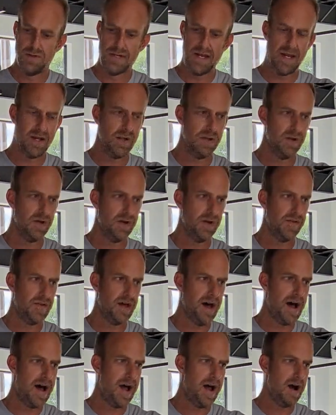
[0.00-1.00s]
take a look at
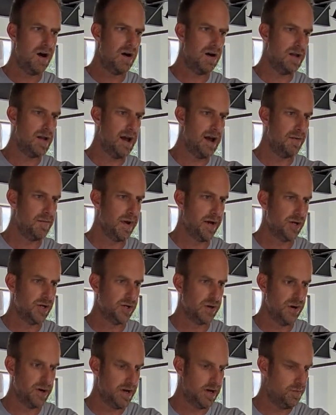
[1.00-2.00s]
the IR light, make
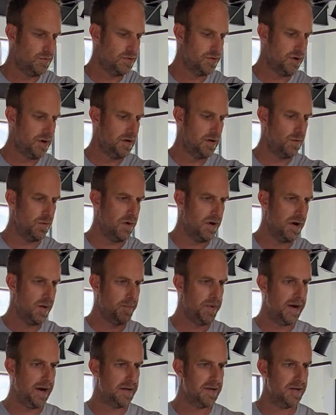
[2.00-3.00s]
sure it comes on, and we're going
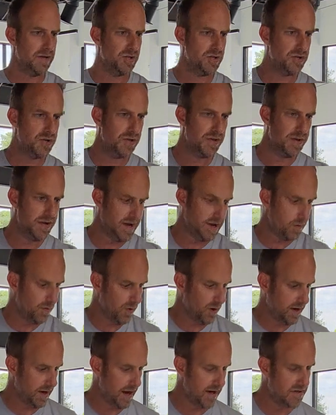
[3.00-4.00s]
to pay attention to the
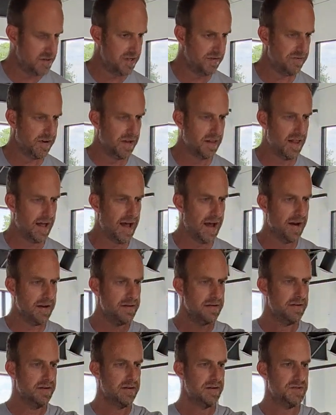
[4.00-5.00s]
network activity
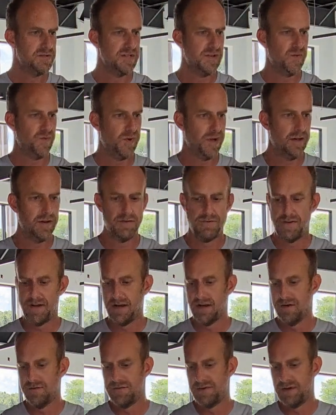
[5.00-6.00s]
light, see if we get a
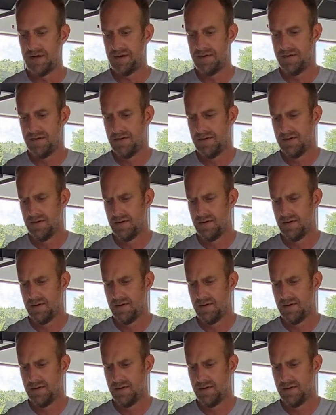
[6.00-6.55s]
video feed.